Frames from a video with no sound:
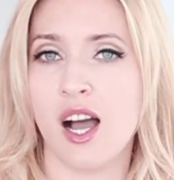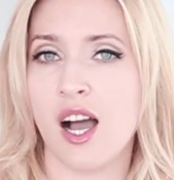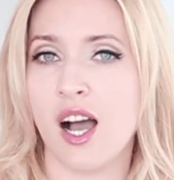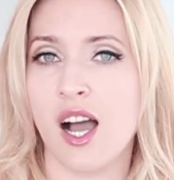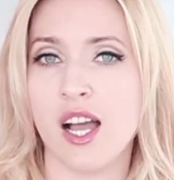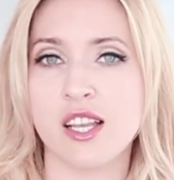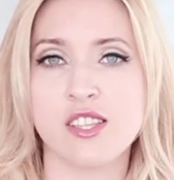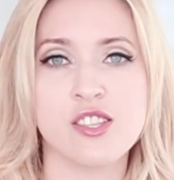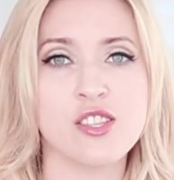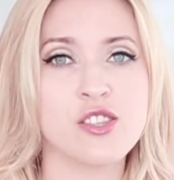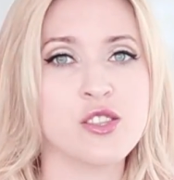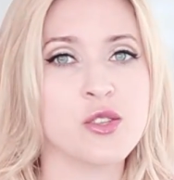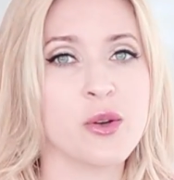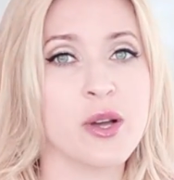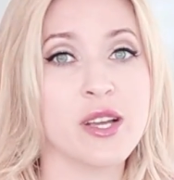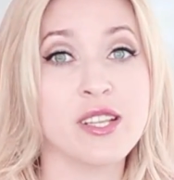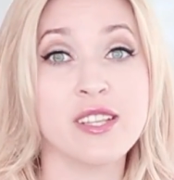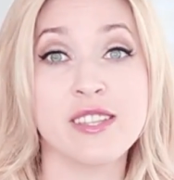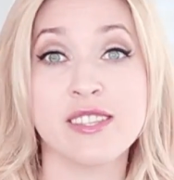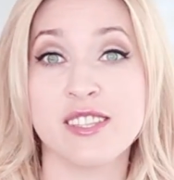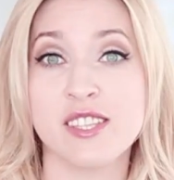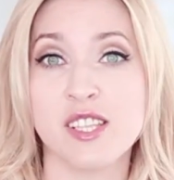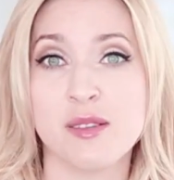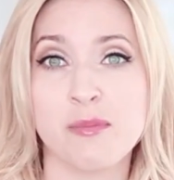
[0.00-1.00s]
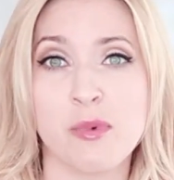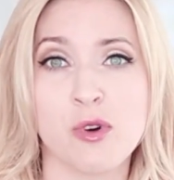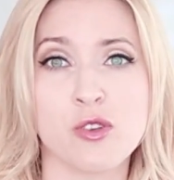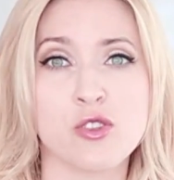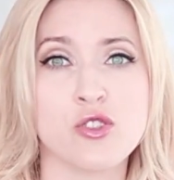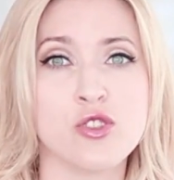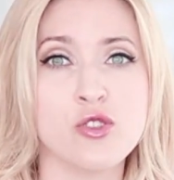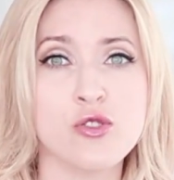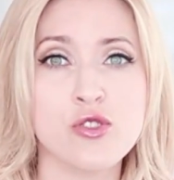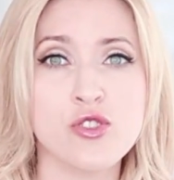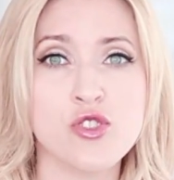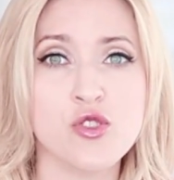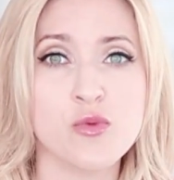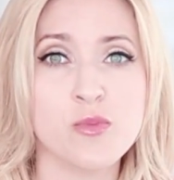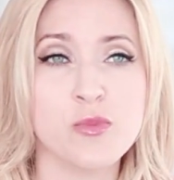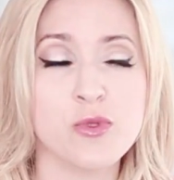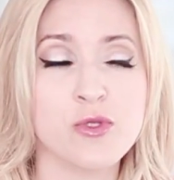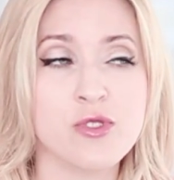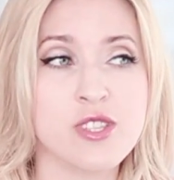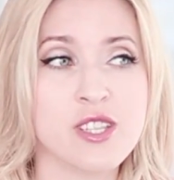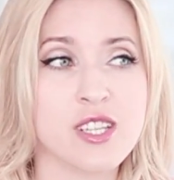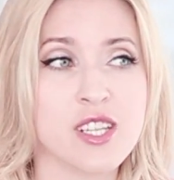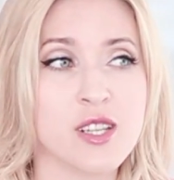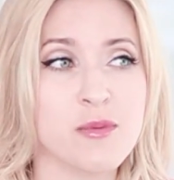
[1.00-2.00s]
I didn't know anything about YouTube
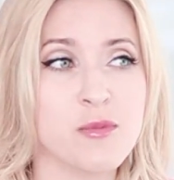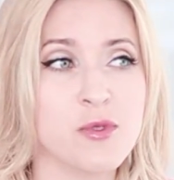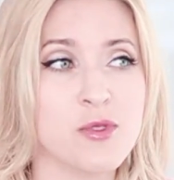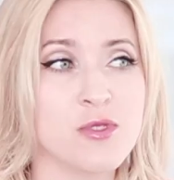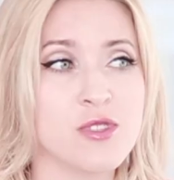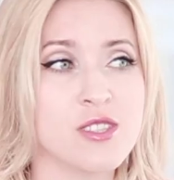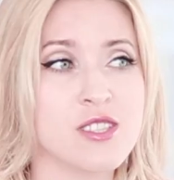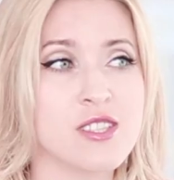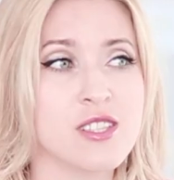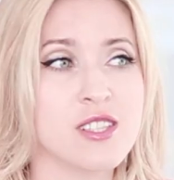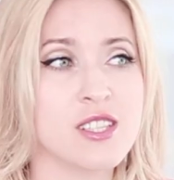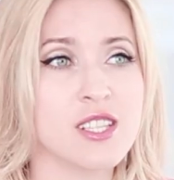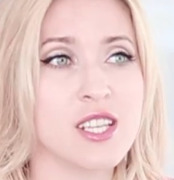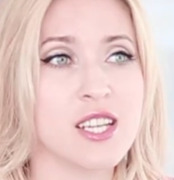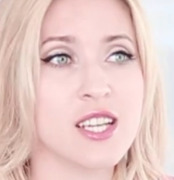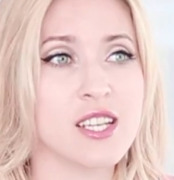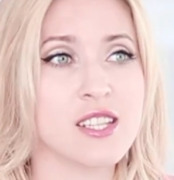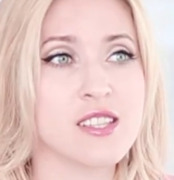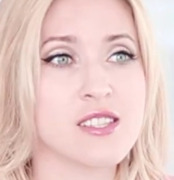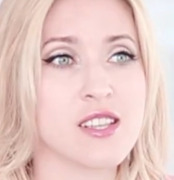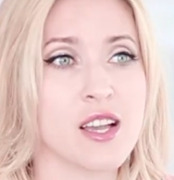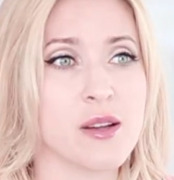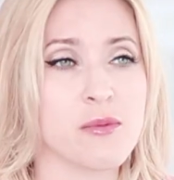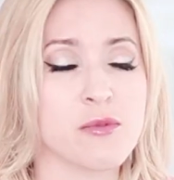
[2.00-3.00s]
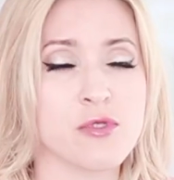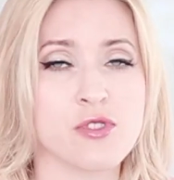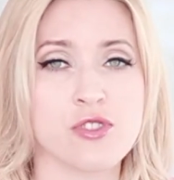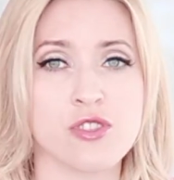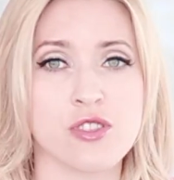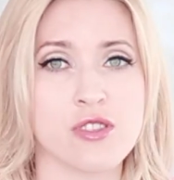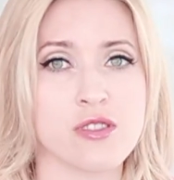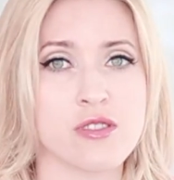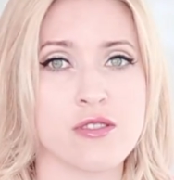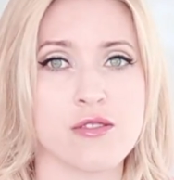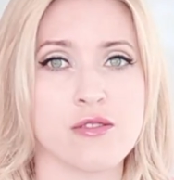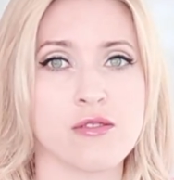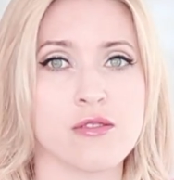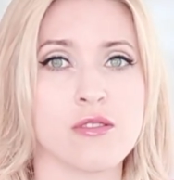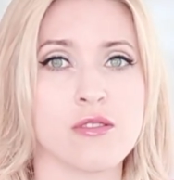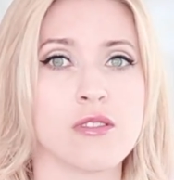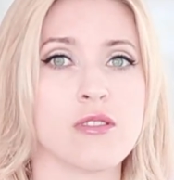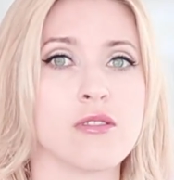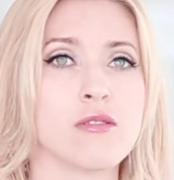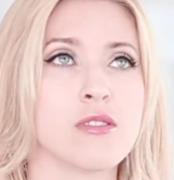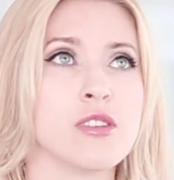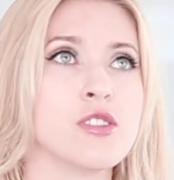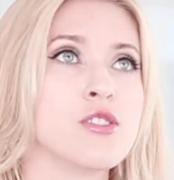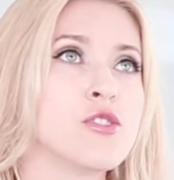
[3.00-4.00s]
beauty community yet, I was just, you
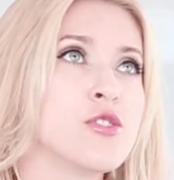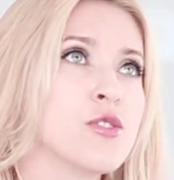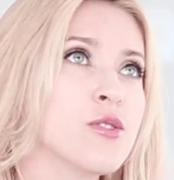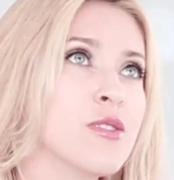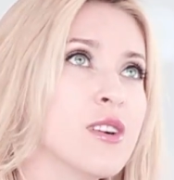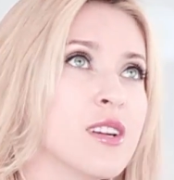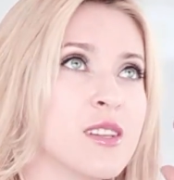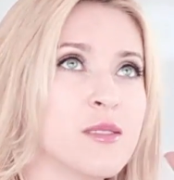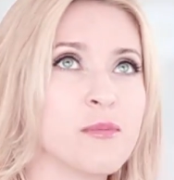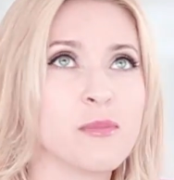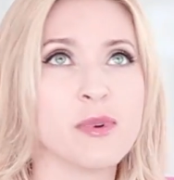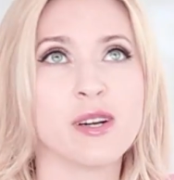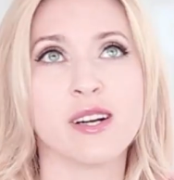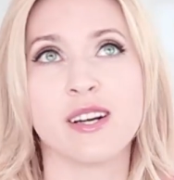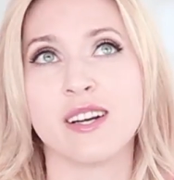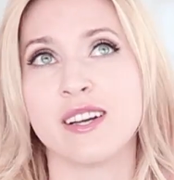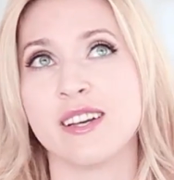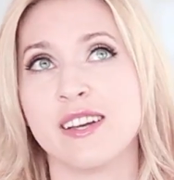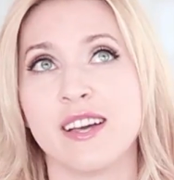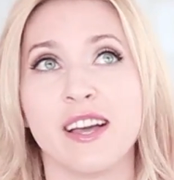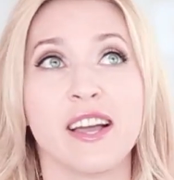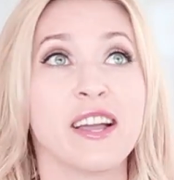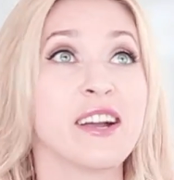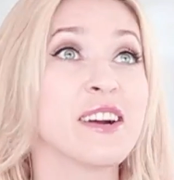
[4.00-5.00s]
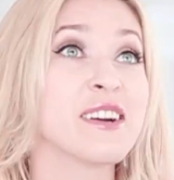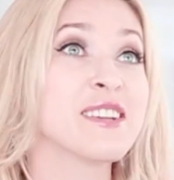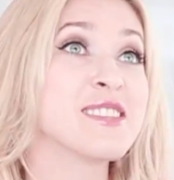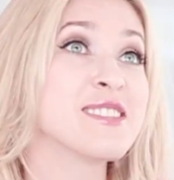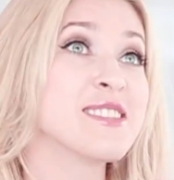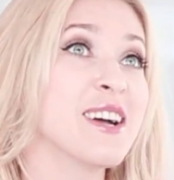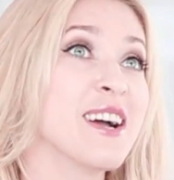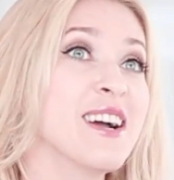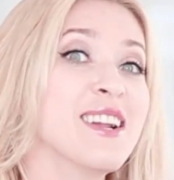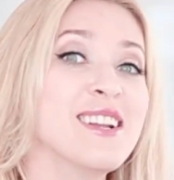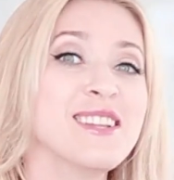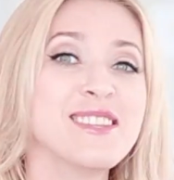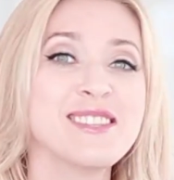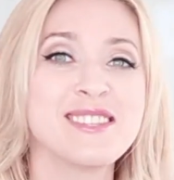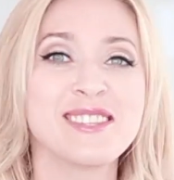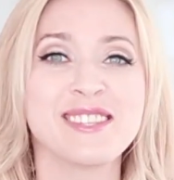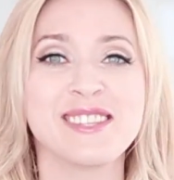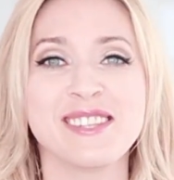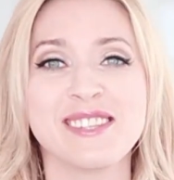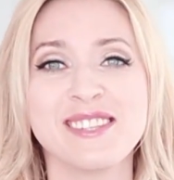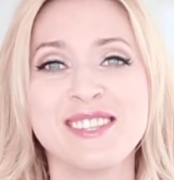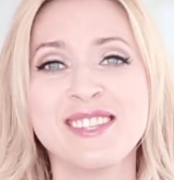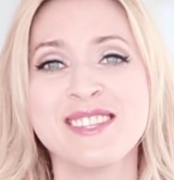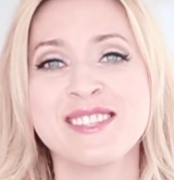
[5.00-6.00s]
know, enjoying my hairstyling
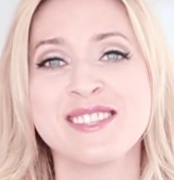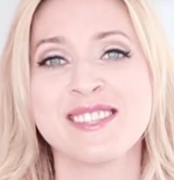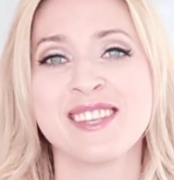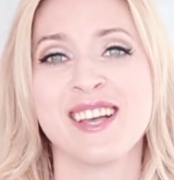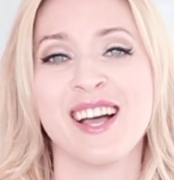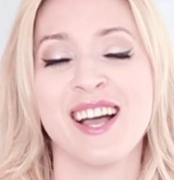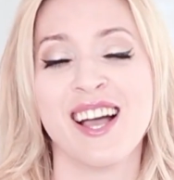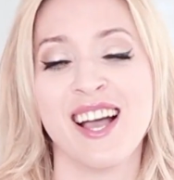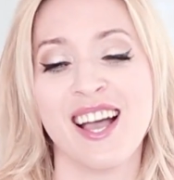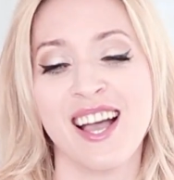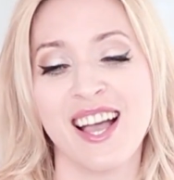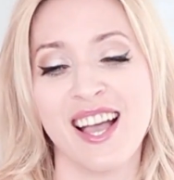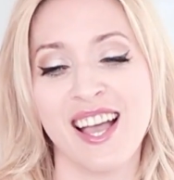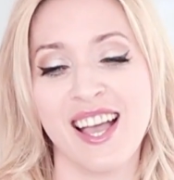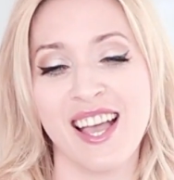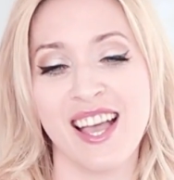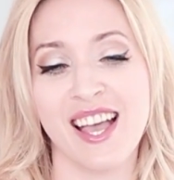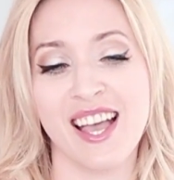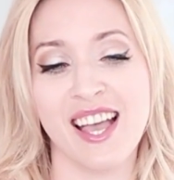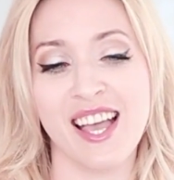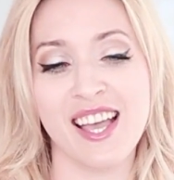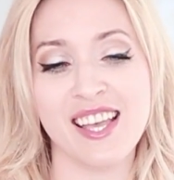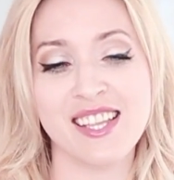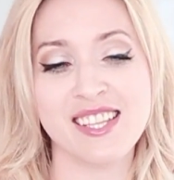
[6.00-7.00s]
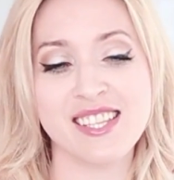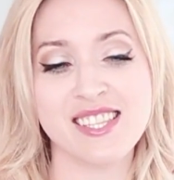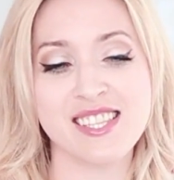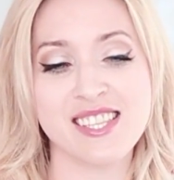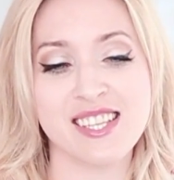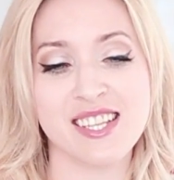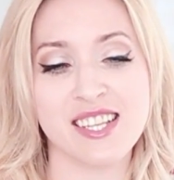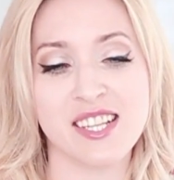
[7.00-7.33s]
skills, and